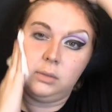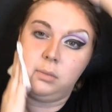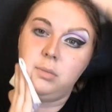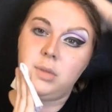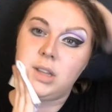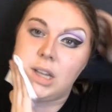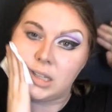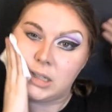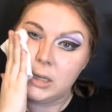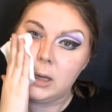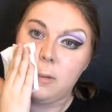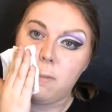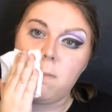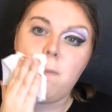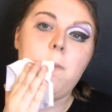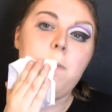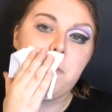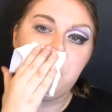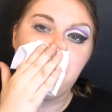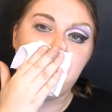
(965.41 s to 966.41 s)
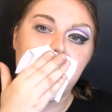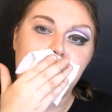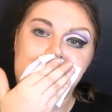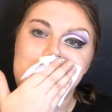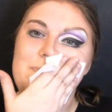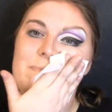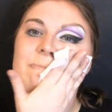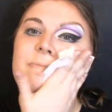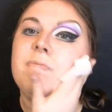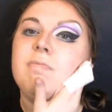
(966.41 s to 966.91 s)
But that's it.
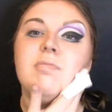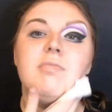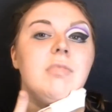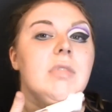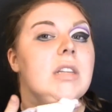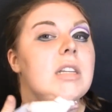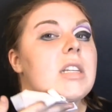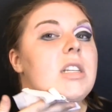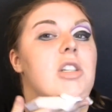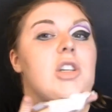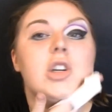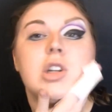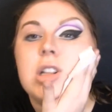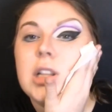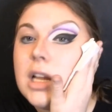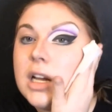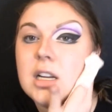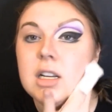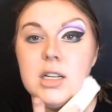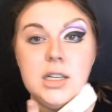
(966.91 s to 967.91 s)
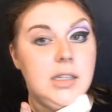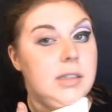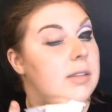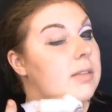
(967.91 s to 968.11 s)
Good luck